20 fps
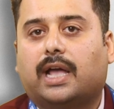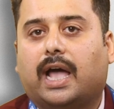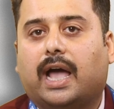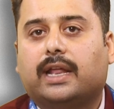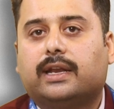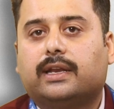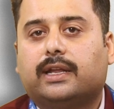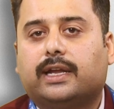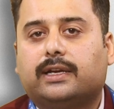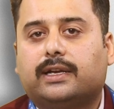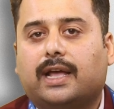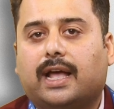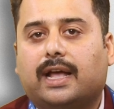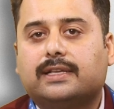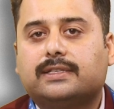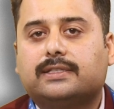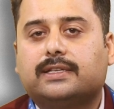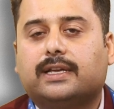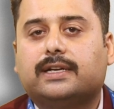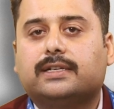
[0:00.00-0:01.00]
and it
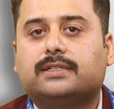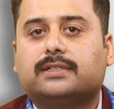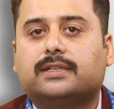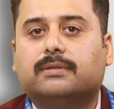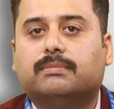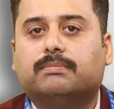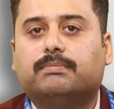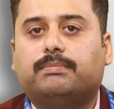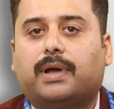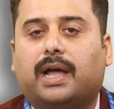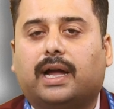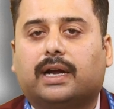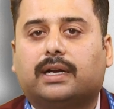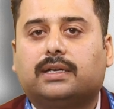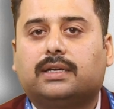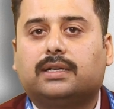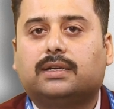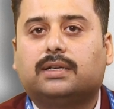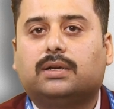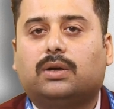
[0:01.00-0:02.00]
has its
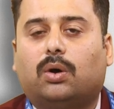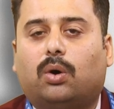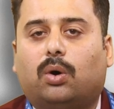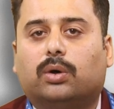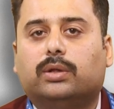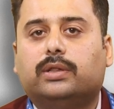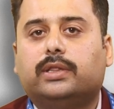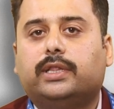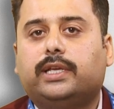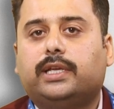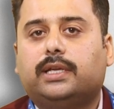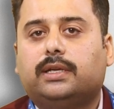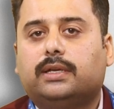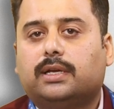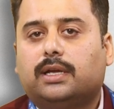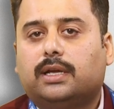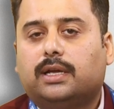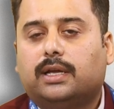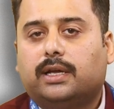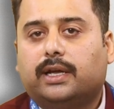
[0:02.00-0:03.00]
impact on the
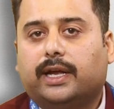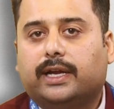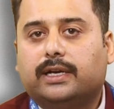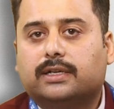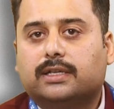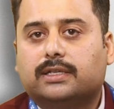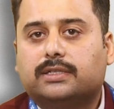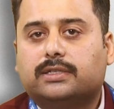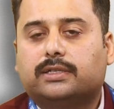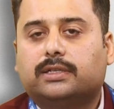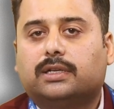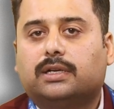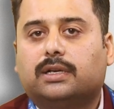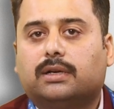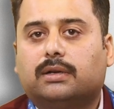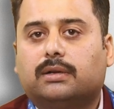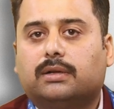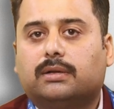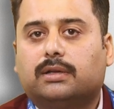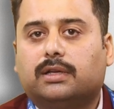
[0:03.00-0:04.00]
industrial
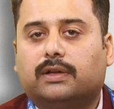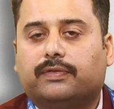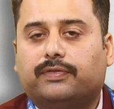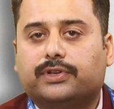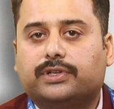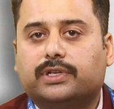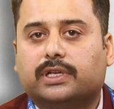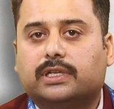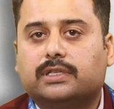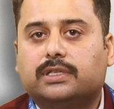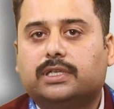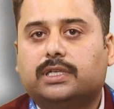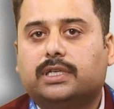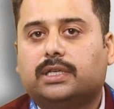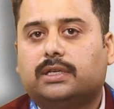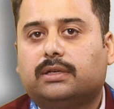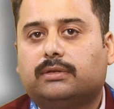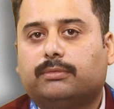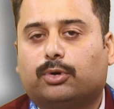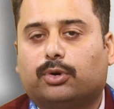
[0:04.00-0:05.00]

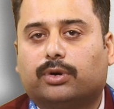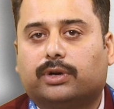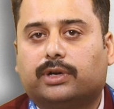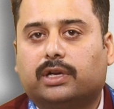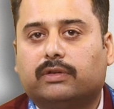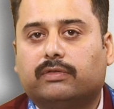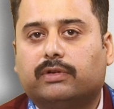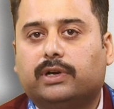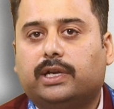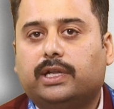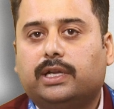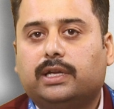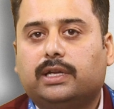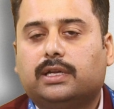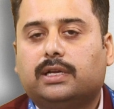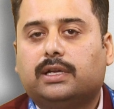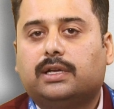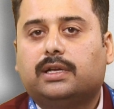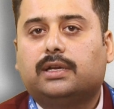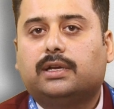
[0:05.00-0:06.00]
efficiency, productivity,
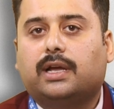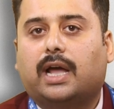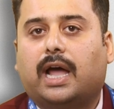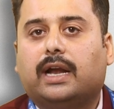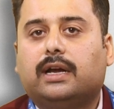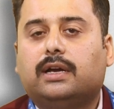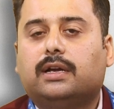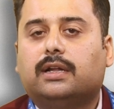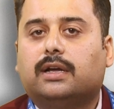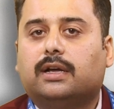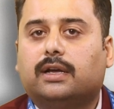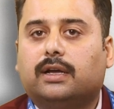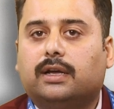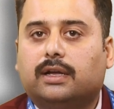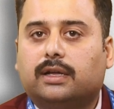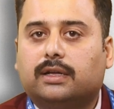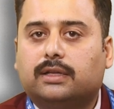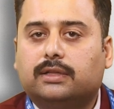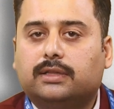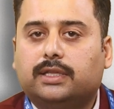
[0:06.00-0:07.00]
and
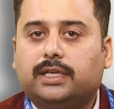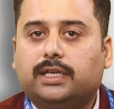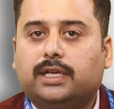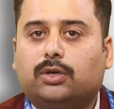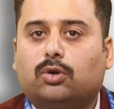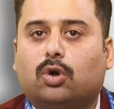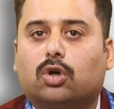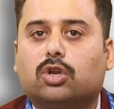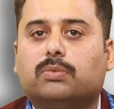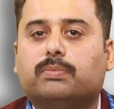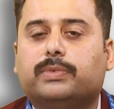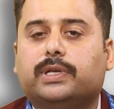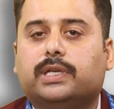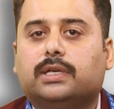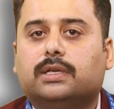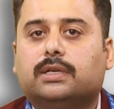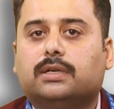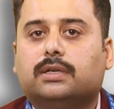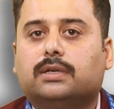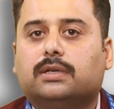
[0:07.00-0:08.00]
the
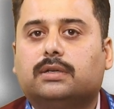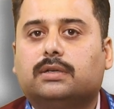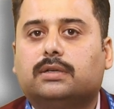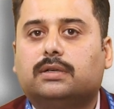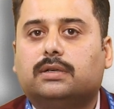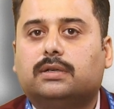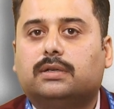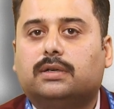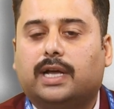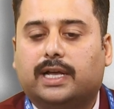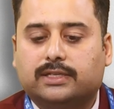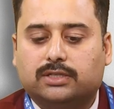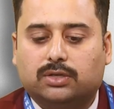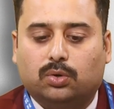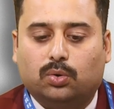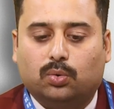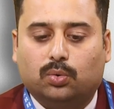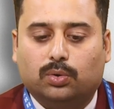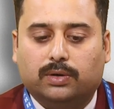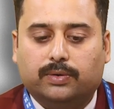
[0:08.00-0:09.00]
economy as a
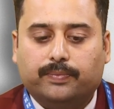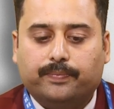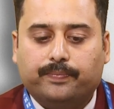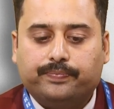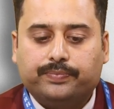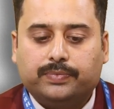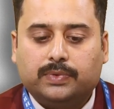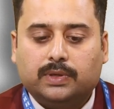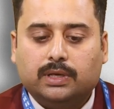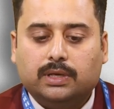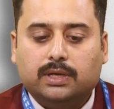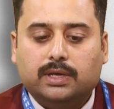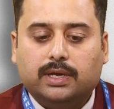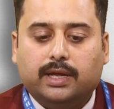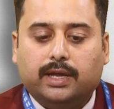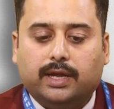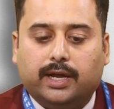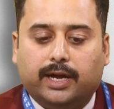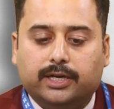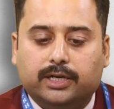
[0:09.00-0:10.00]
whole.
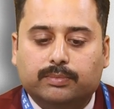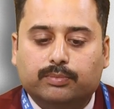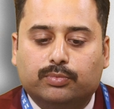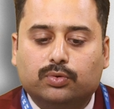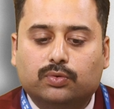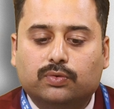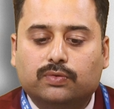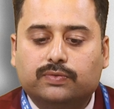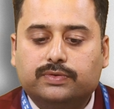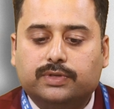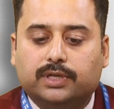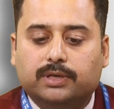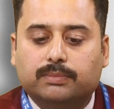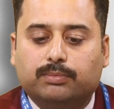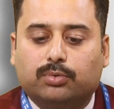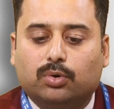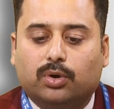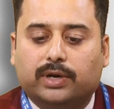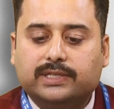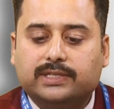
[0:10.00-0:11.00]
It improves
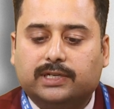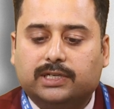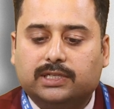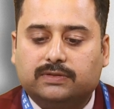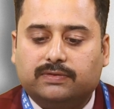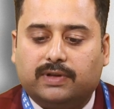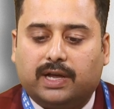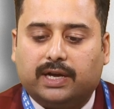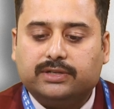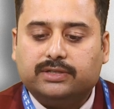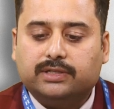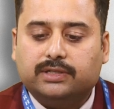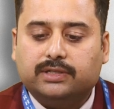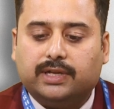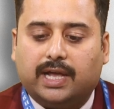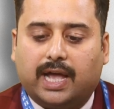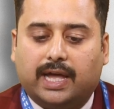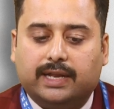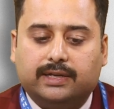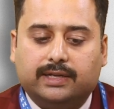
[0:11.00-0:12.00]
employee
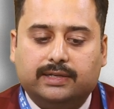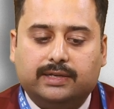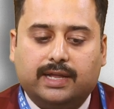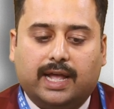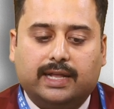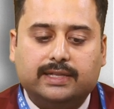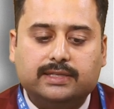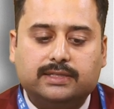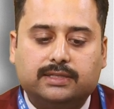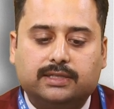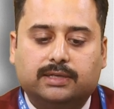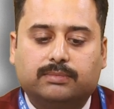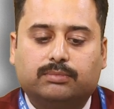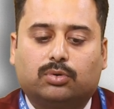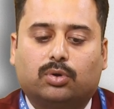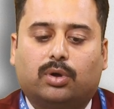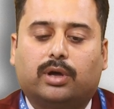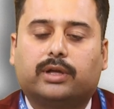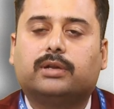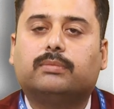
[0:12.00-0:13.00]
satisfaction and enhances
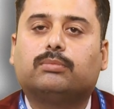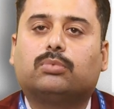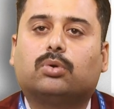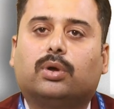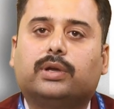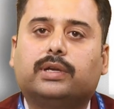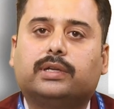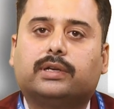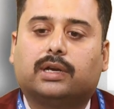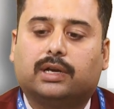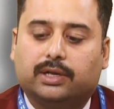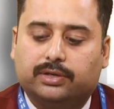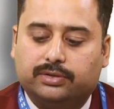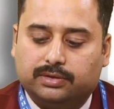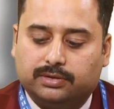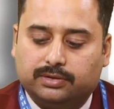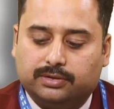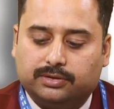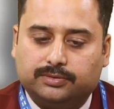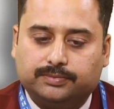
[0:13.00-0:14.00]
employer-employee
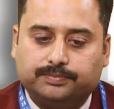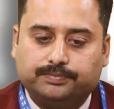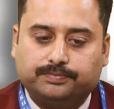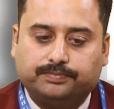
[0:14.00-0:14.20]
relations.